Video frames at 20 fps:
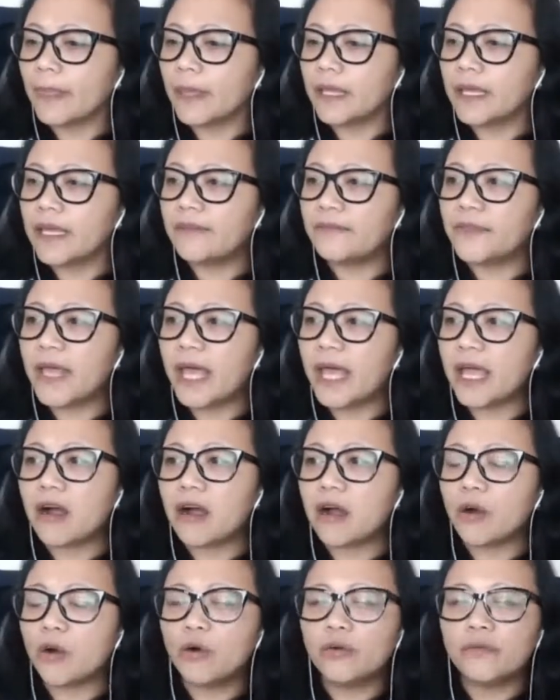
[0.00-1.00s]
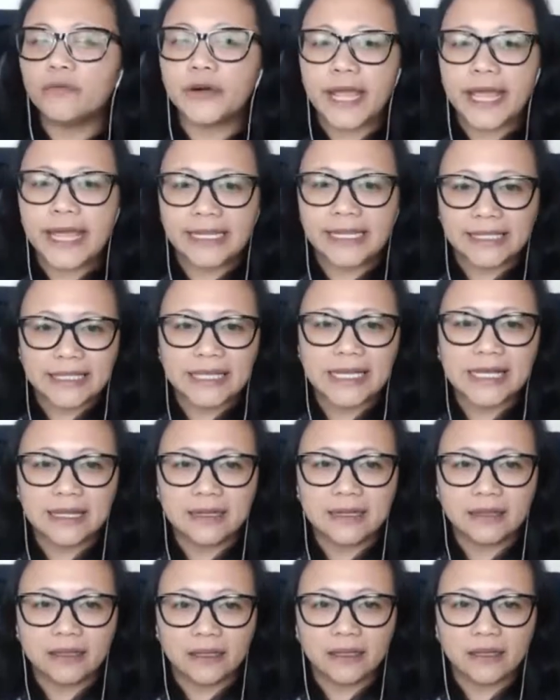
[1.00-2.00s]
if they are over
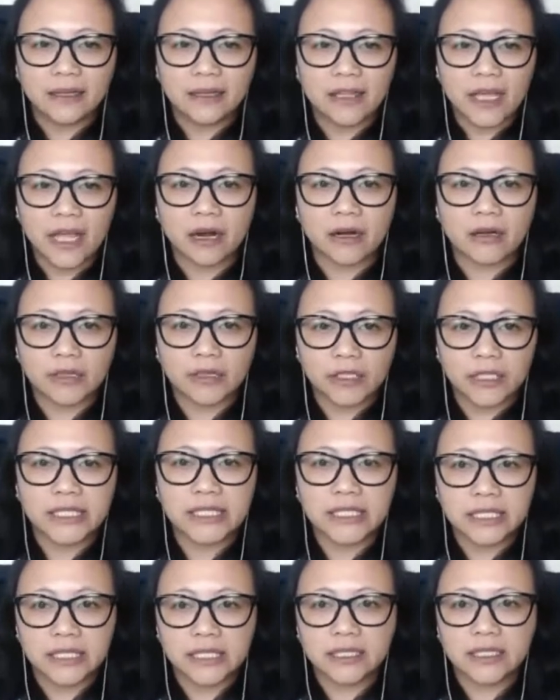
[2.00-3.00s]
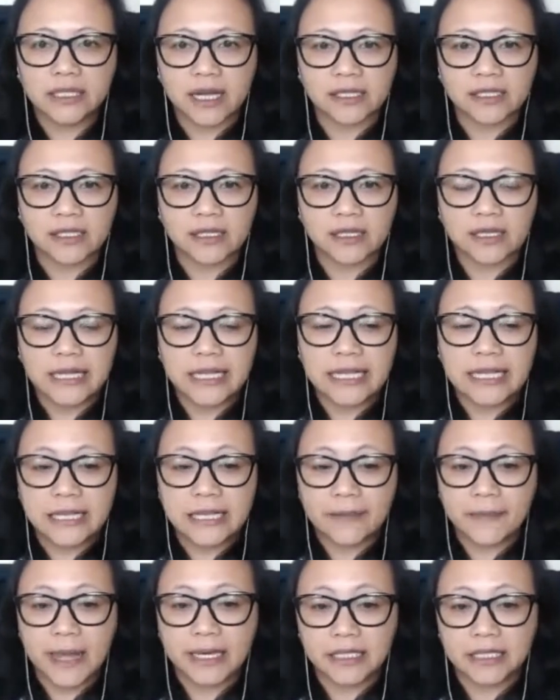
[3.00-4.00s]
18, they are considered as
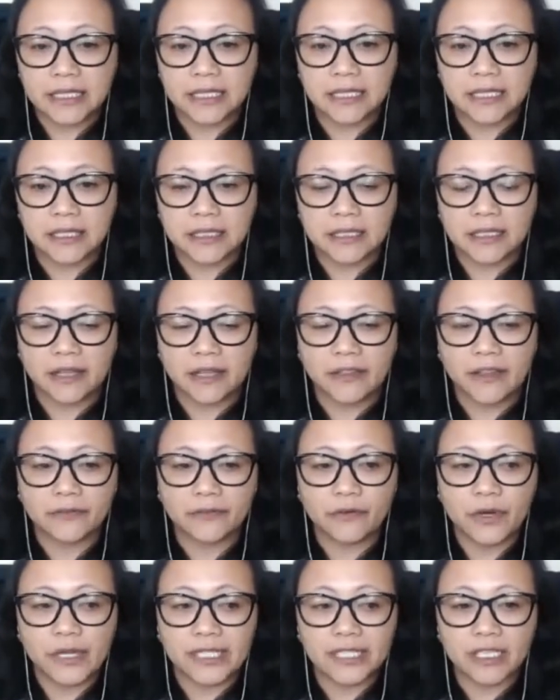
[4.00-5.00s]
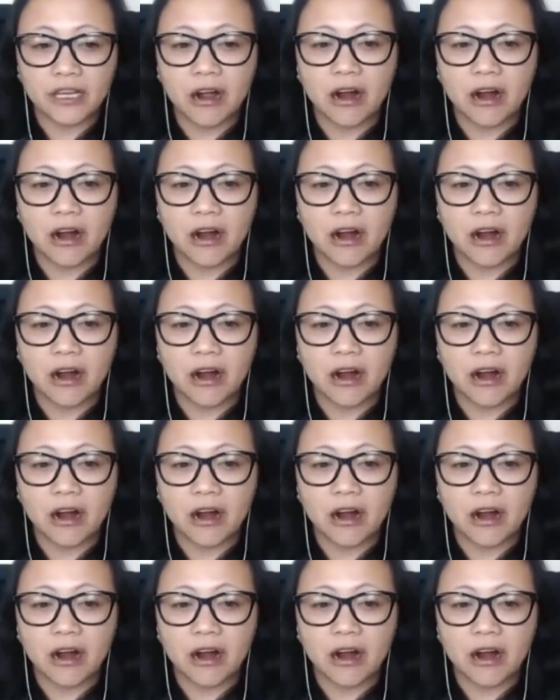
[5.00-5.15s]
independent, and therefore it